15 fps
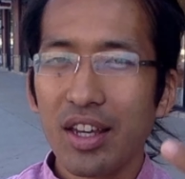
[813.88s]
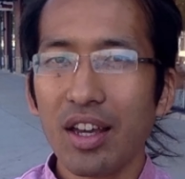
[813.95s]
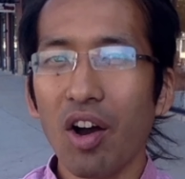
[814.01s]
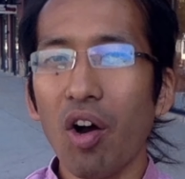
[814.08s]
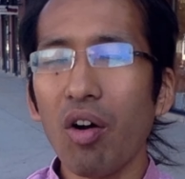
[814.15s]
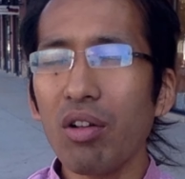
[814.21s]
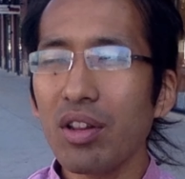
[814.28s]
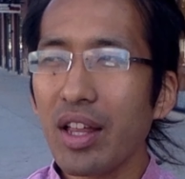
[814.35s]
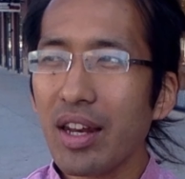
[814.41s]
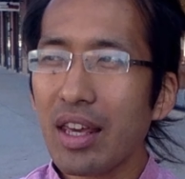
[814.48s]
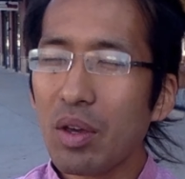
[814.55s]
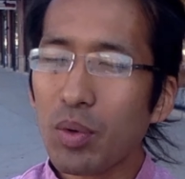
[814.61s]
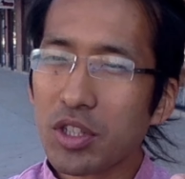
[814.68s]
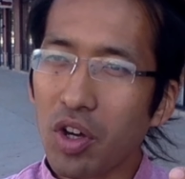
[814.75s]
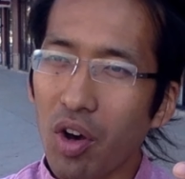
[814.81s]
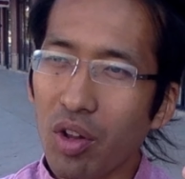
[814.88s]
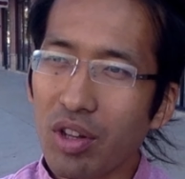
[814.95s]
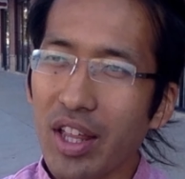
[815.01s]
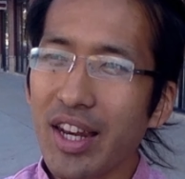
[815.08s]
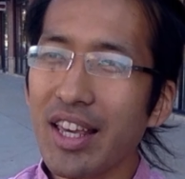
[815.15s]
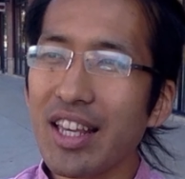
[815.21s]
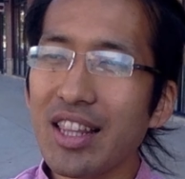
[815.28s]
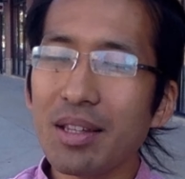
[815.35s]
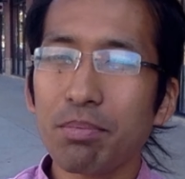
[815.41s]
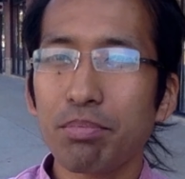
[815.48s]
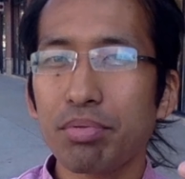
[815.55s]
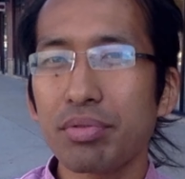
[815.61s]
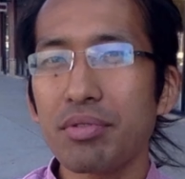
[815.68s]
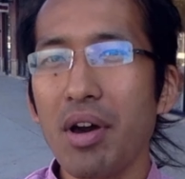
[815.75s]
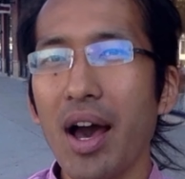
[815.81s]
it was already in the
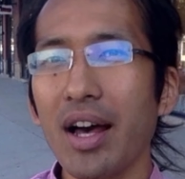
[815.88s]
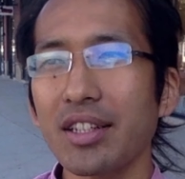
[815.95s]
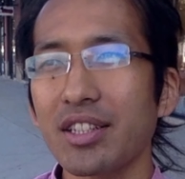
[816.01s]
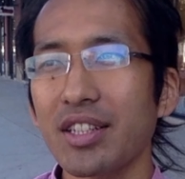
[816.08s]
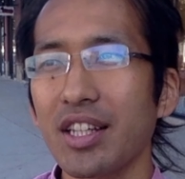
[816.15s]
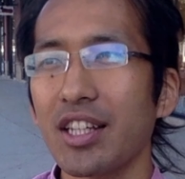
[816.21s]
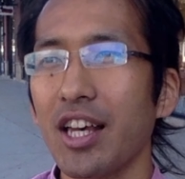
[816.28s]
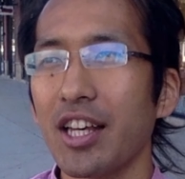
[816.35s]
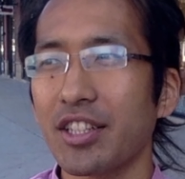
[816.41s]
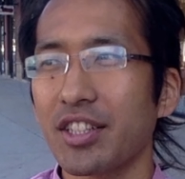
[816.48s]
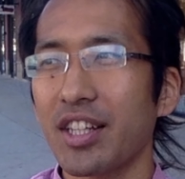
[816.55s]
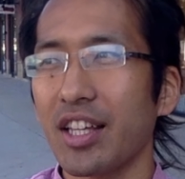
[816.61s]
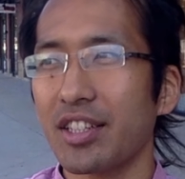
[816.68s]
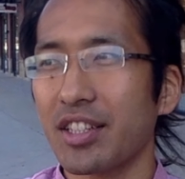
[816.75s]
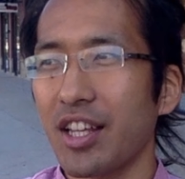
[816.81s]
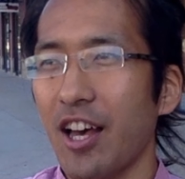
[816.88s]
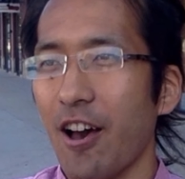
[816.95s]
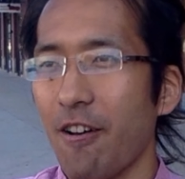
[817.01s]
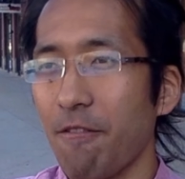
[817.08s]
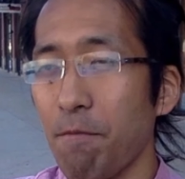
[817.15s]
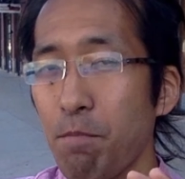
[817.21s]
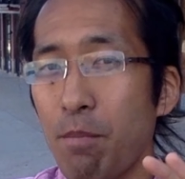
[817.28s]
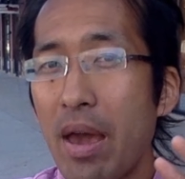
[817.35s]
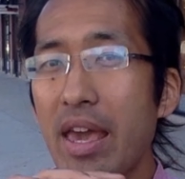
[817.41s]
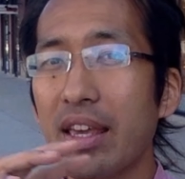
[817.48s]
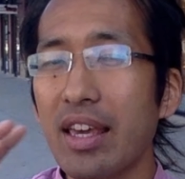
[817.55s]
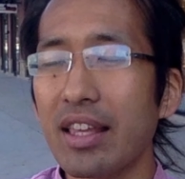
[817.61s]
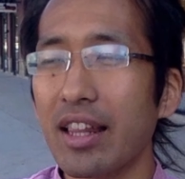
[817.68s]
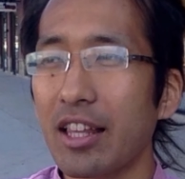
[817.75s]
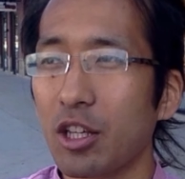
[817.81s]
process of
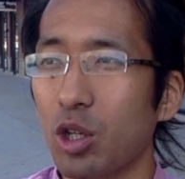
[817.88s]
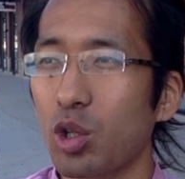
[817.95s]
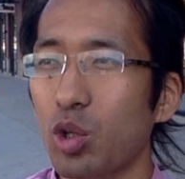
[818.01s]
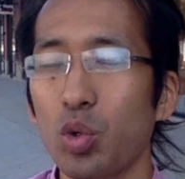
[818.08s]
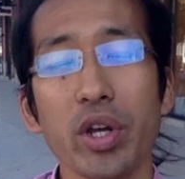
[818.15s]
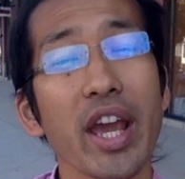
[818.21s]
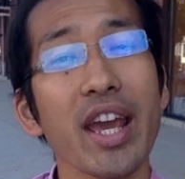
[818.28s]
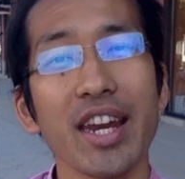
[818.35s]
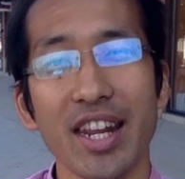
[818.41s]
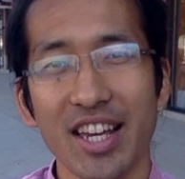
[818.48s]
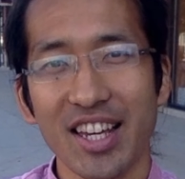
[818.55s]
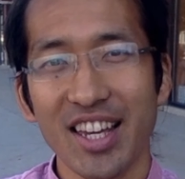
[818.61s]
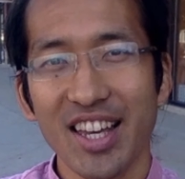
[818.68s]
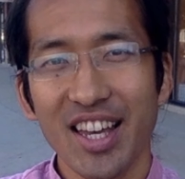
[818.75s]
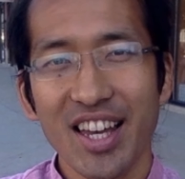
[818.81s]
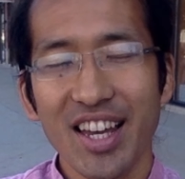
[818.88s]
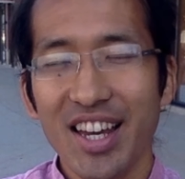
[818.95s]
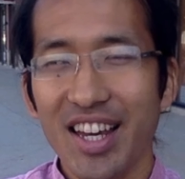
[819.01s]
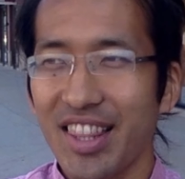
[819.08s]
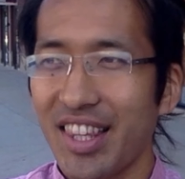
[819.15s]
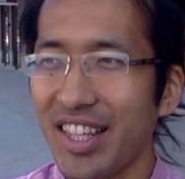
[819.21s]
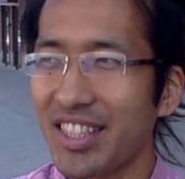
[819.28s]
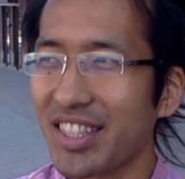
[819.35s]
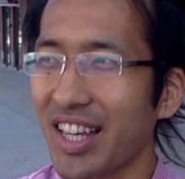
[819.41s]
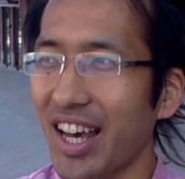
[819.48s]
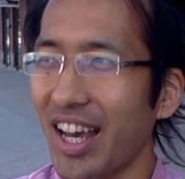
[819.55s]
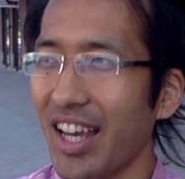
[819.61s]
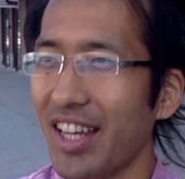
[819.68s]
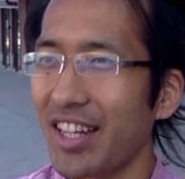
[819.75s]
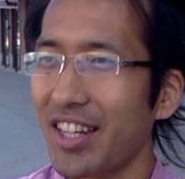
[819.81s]
making and creating this
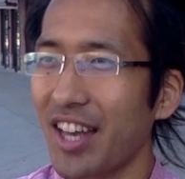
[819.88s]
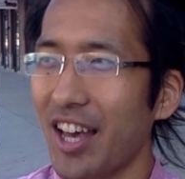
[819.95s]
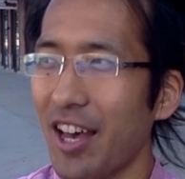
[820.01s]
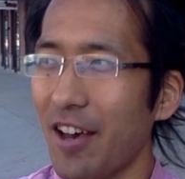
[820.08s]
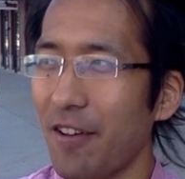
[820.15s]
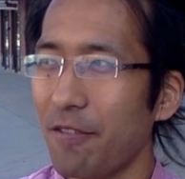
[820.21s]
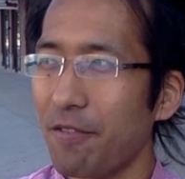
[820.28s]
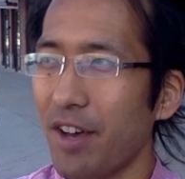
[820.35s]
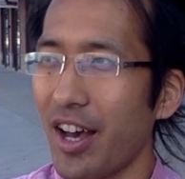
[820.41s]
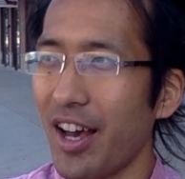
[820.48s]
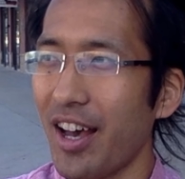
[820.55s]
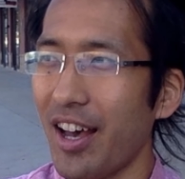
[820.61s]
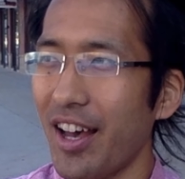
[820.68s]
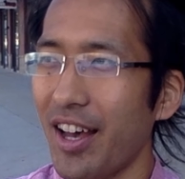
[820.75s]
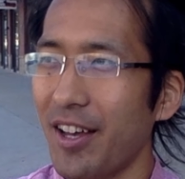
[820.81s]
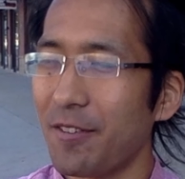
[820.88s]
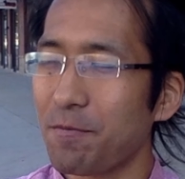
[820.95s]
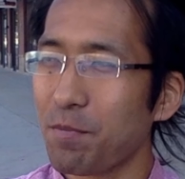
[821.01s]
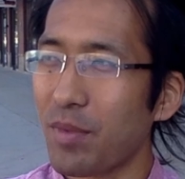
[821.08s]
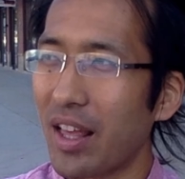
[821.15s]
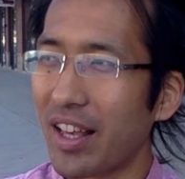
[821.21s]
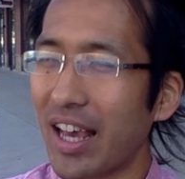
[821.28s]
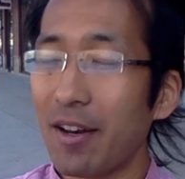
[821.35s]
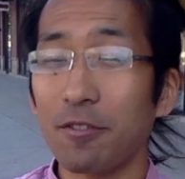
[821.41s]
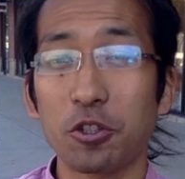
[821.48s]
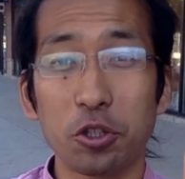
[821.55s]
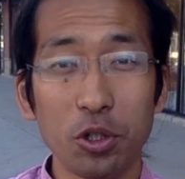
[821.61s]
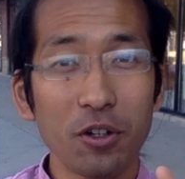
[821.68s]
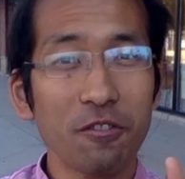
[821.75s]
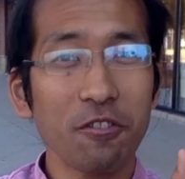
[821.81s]
kind of
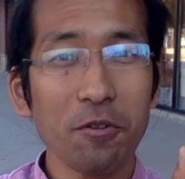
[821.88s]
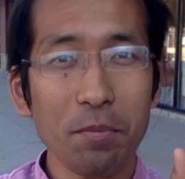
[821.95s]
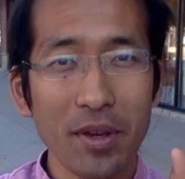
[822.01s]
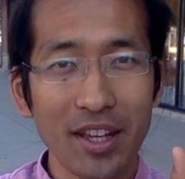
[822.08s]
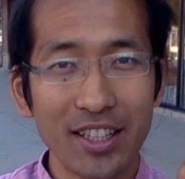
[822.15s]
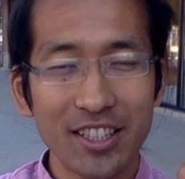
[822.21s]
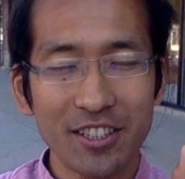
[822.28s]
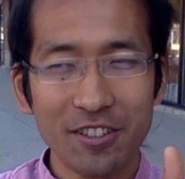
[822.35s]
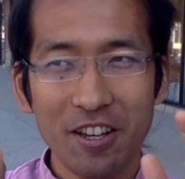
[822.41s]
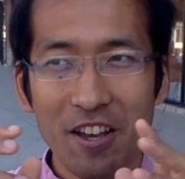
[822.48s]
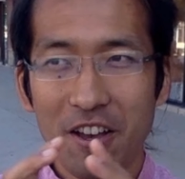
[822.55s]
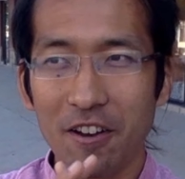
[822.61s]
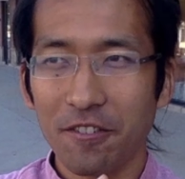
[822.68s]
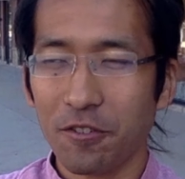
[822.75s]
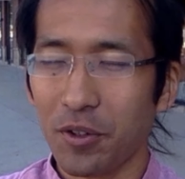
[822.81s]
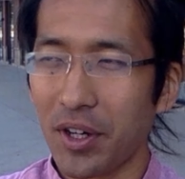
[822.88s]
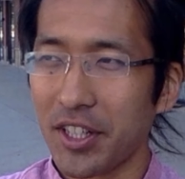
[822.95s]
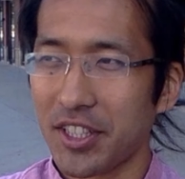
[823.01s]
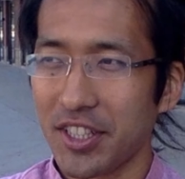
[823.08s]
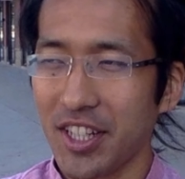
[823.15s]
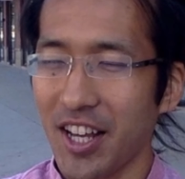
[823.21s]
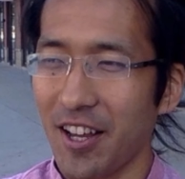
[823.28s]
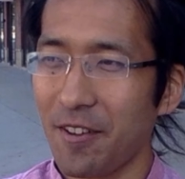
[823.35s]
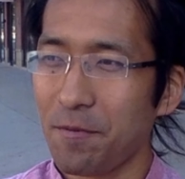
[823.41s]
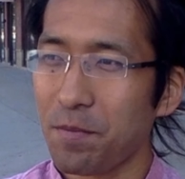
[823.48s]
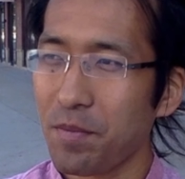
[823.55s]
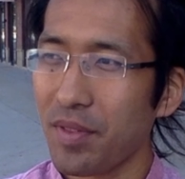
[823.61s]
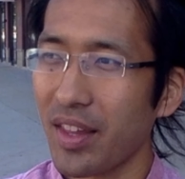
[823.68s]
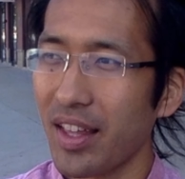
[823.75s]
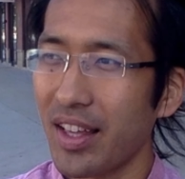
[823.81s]
skillful means for our son,
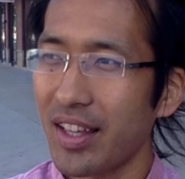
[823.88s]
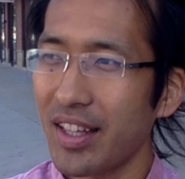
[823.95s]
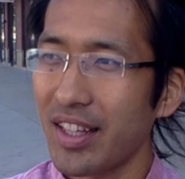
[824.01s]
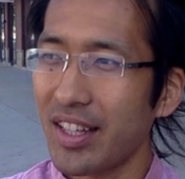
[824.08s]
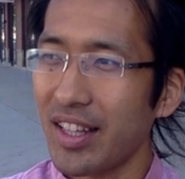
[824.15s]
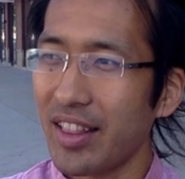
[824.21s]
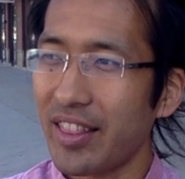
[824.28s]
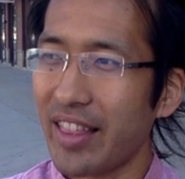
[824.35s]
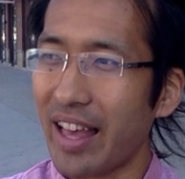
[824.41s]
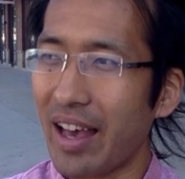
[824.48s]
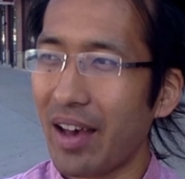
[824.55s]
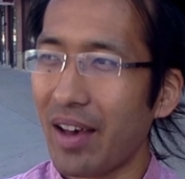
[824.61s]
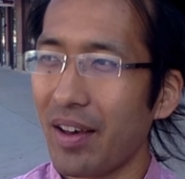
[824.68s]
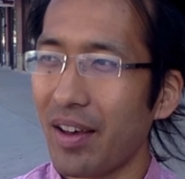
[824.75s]
that